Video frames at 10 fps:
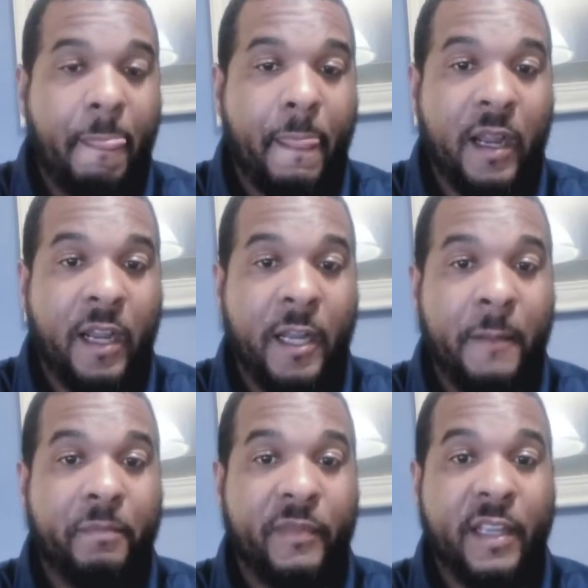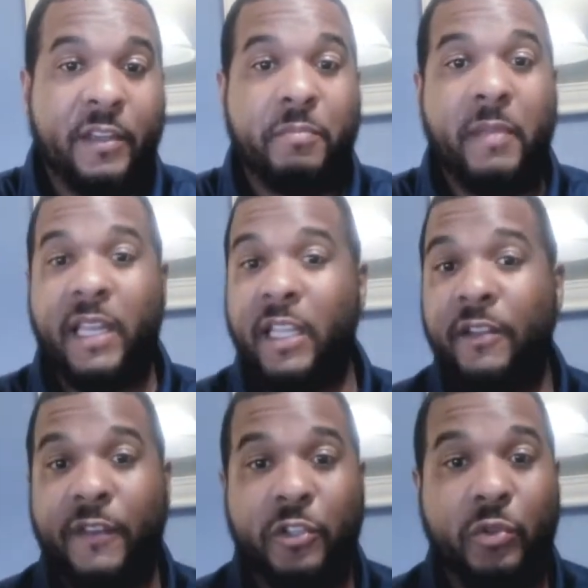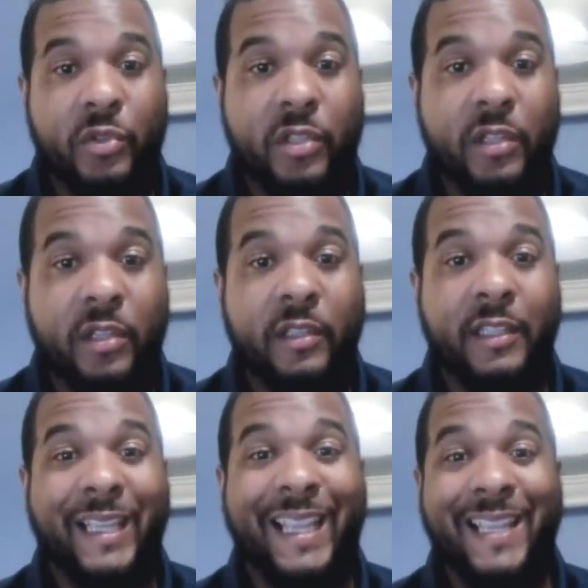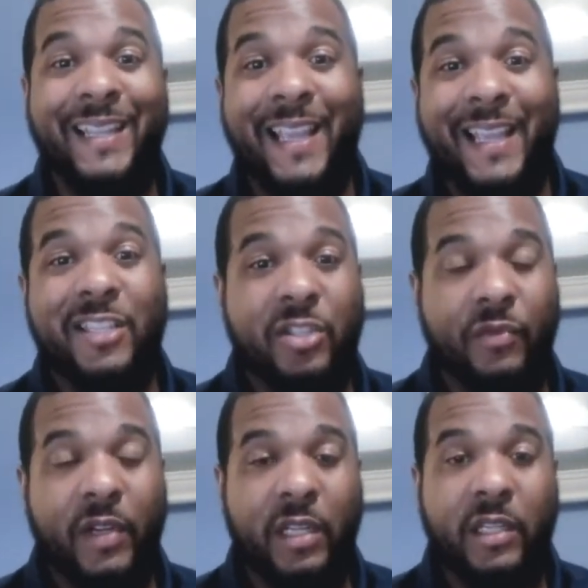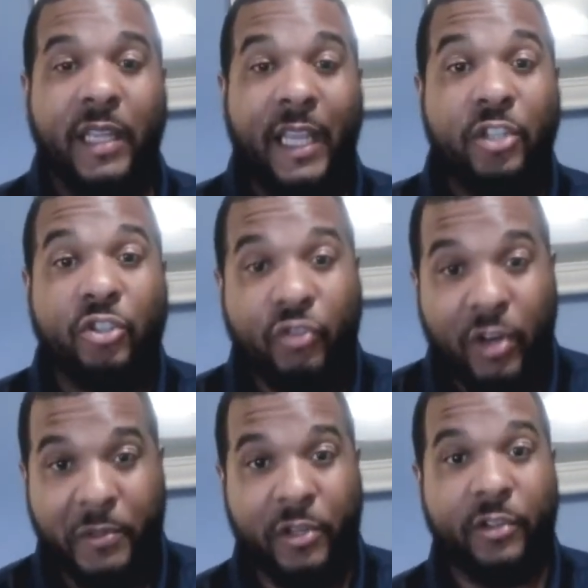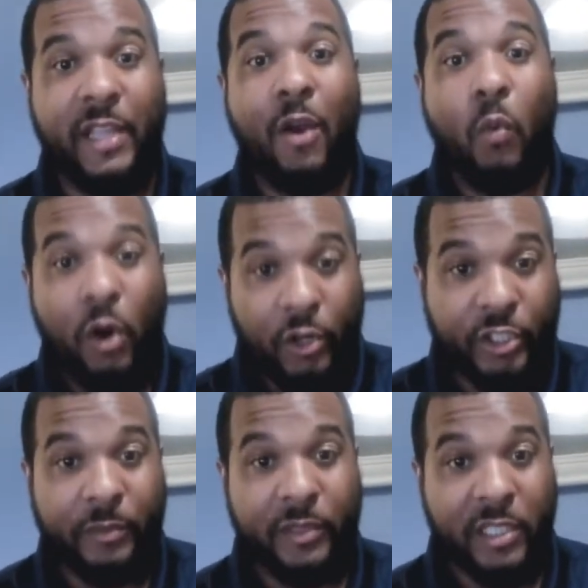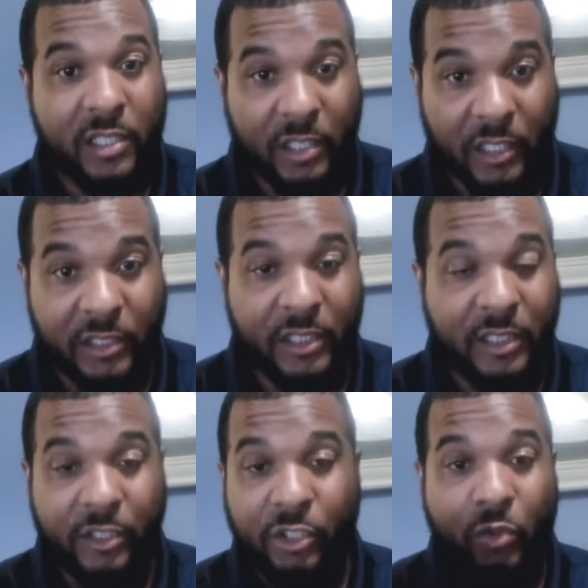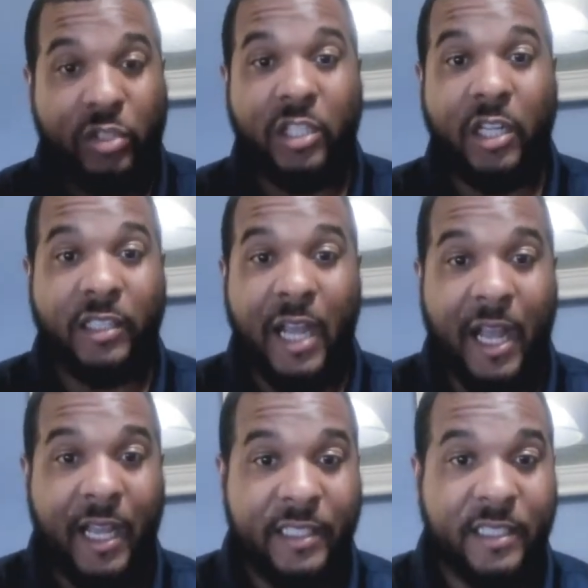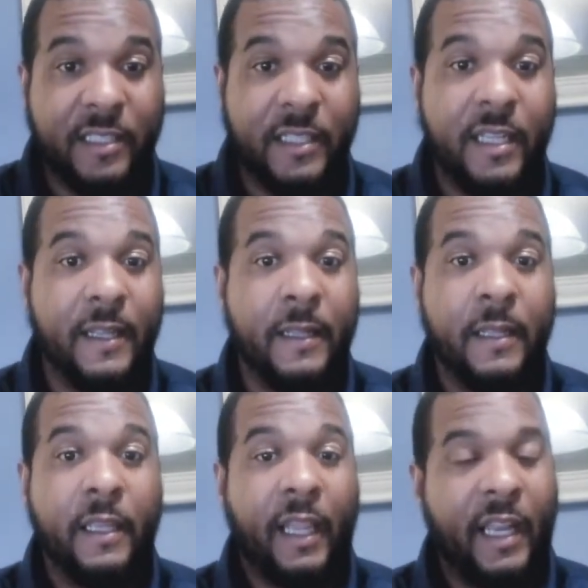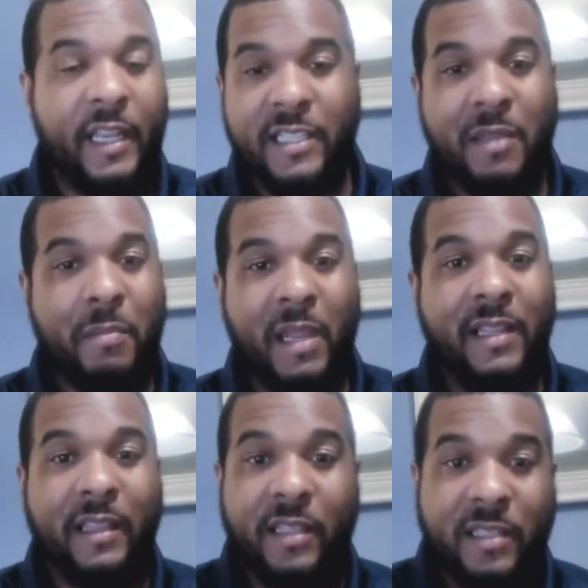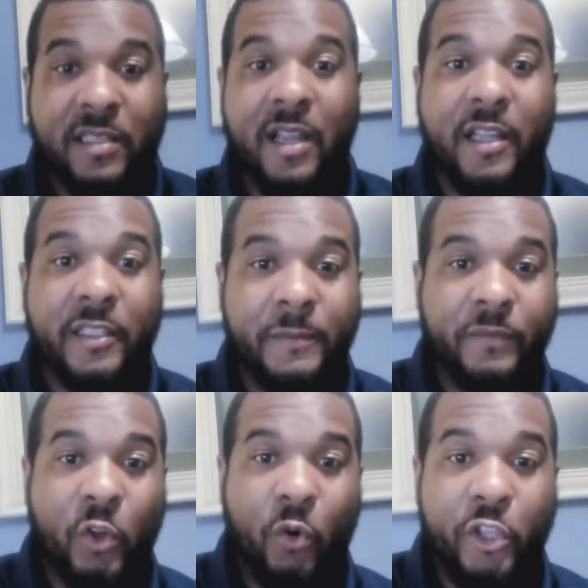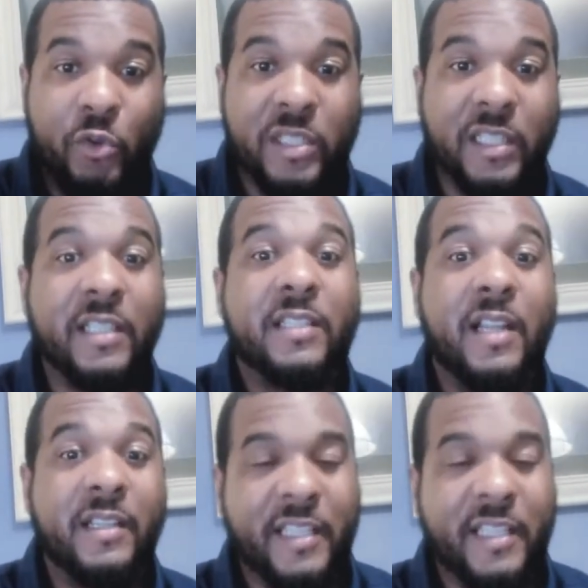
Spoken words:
There's many individuals in history, in scripture, that worship the sun, sun gods. It doesn't mean that the sun, or using the sun to